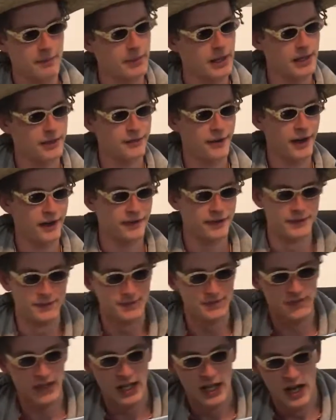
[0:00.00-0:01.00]
Page 5.
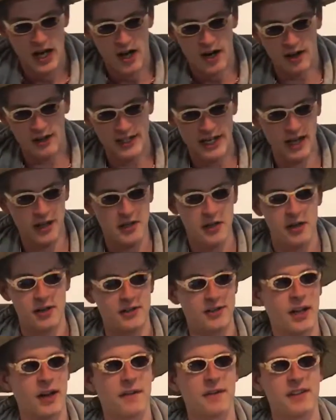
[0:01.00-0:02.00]
Her character
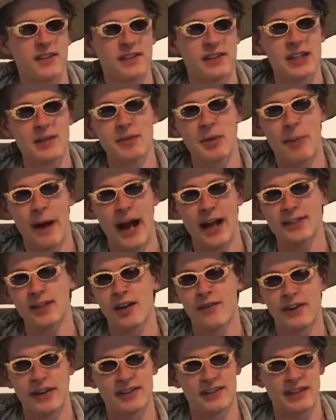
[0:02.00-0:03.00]
herself seemed to pass
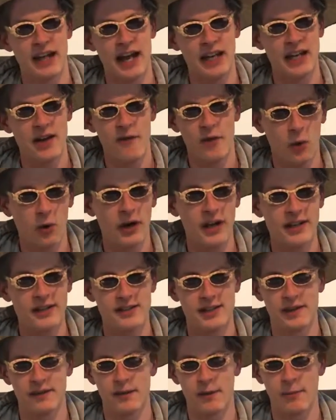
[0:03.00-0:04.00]
off as naive or
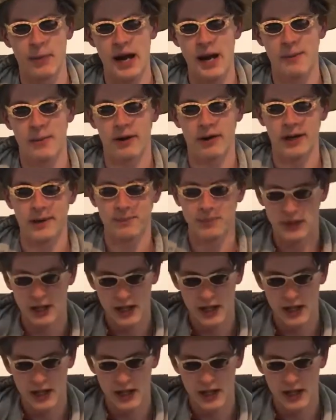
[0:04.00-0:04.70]
innocent for Bradbury,